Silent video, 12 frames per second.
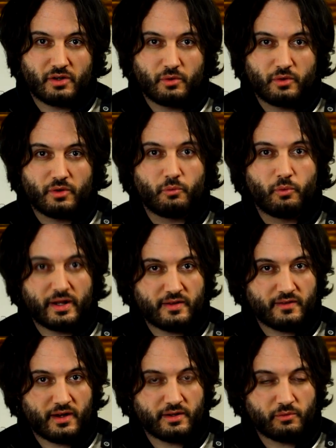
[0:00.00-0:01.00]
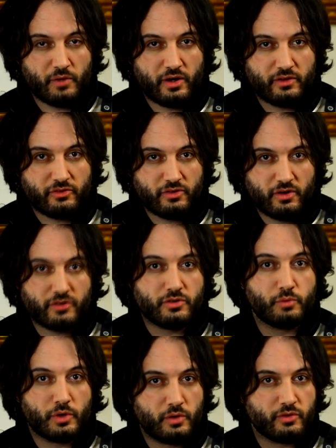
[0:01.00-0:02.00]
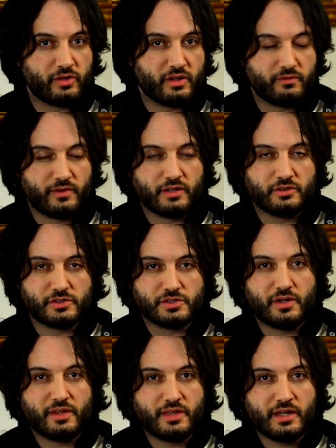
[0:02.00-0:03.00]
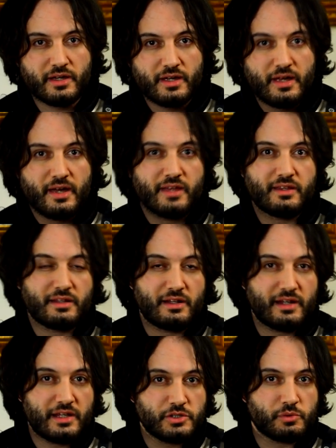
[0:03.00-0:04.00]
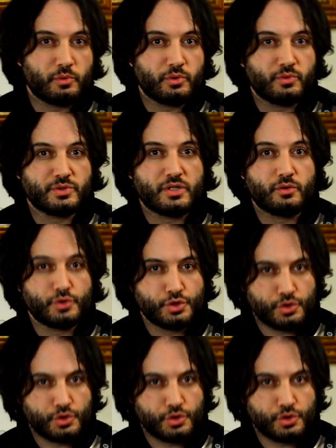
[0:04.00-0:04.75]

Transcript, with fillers: So when deciding wearing socks, you would lose that advantage. So I think that the legion would also